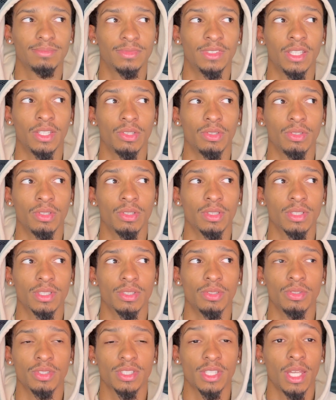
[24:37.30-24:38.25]
then you're gonna do
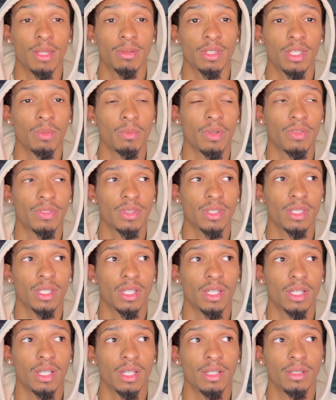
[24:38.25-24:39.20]
the same thing with
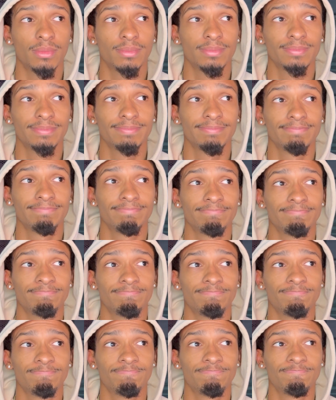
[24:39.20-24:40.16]
the
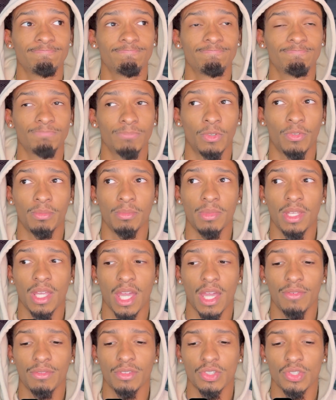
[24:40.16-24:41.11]
with me
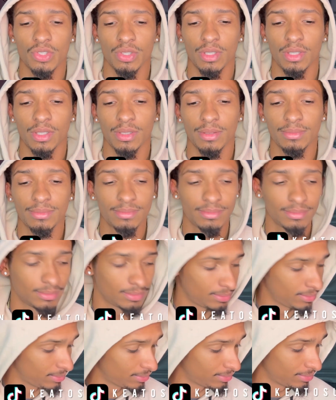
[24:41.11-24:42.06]
having a truck.
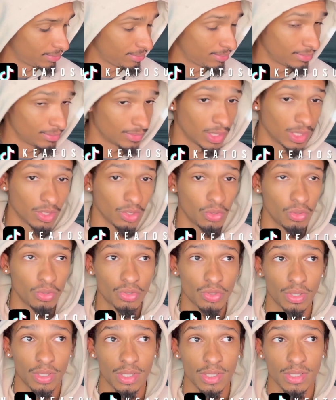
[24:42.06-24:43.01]
Getting a used
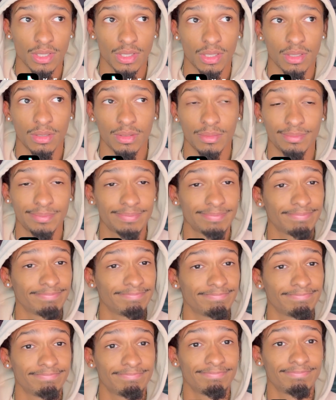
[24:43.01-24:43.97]
truck is
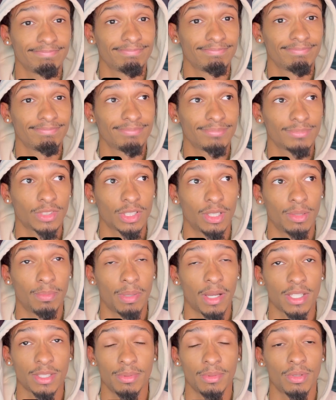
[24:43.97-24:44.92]
could
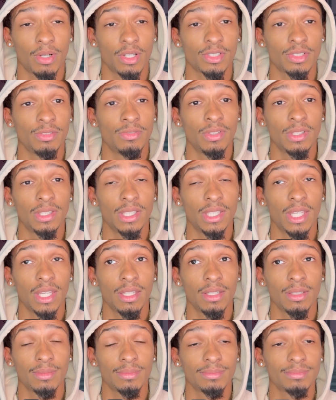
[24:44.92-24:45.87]
possibly cost you
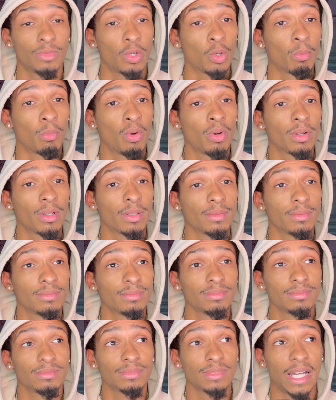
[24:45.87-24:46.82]
50K or more.
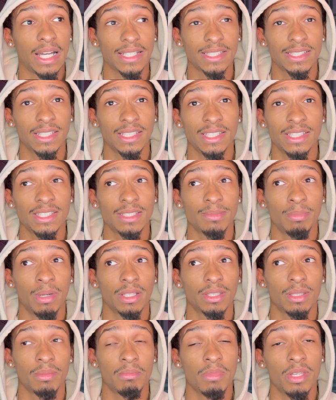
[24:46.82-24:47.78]
I say this is
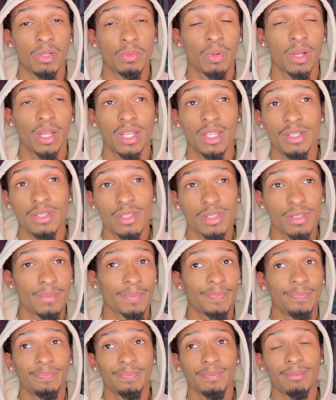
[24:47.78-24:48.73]
about the mid range.
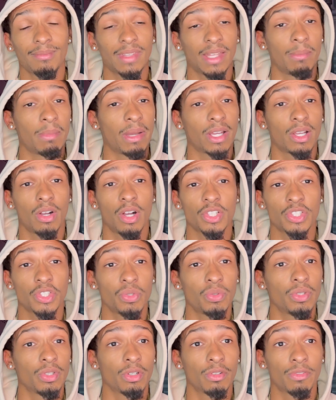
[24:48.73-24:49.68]
It might cost
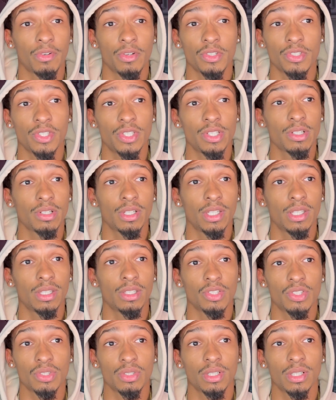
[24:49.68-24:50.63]
you in your first year getting
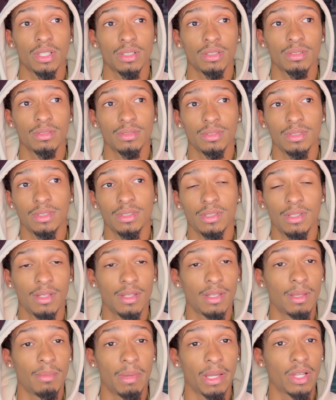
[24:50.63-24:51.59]
a truck.
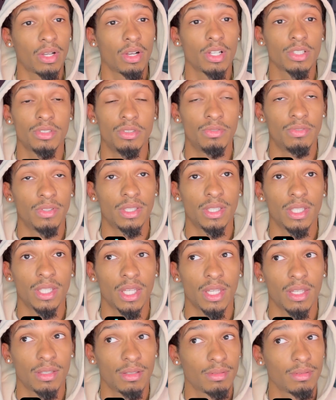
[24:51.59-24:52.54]
It might cost you
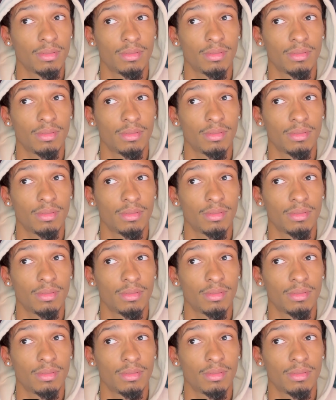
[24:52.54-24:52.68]
50K